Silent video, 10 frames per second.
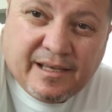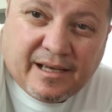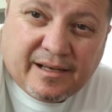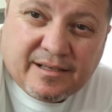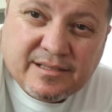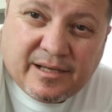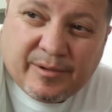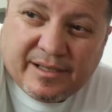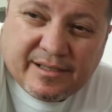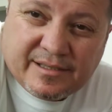There's
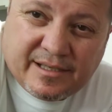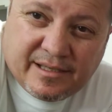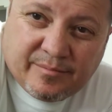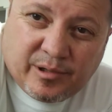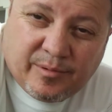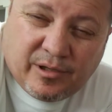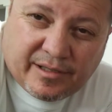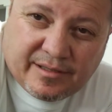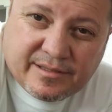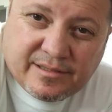nowhere that does anything proper
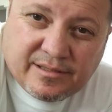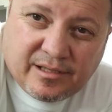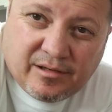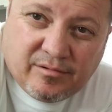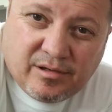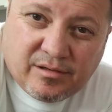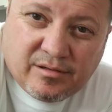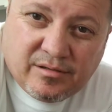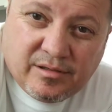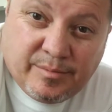like this. You know what?
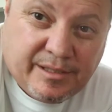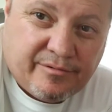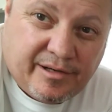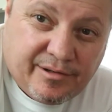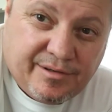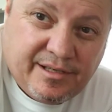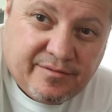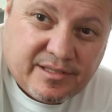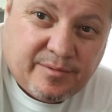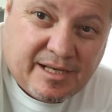It'd be a great idea
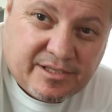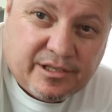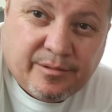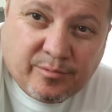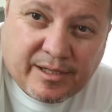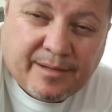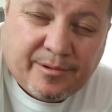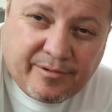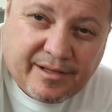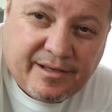if someone actually opened one up
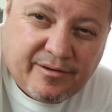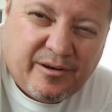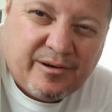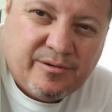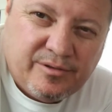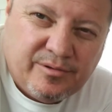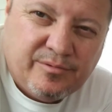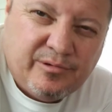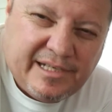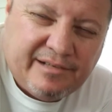around here. I think it would be
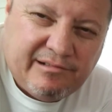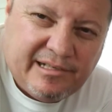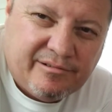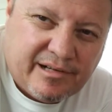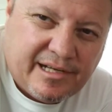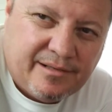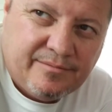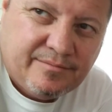really, really great.